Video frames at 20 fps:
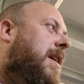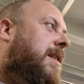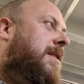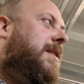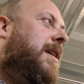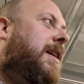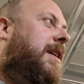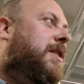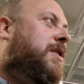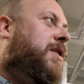it
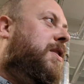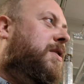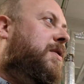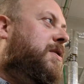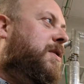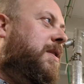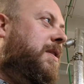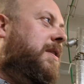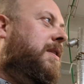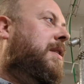takes you
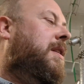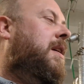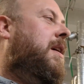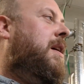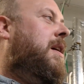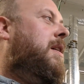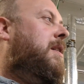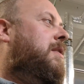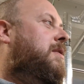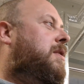to
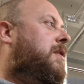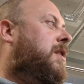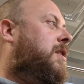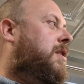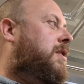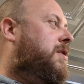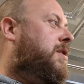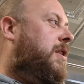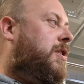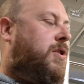
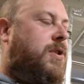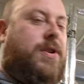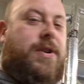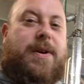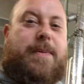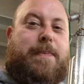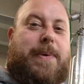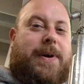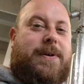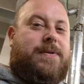condition
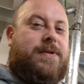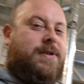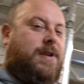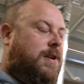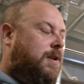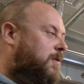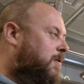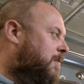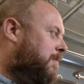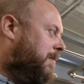a
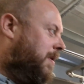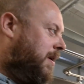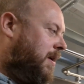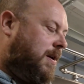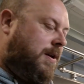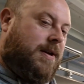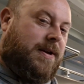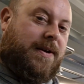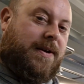Pilsner normally?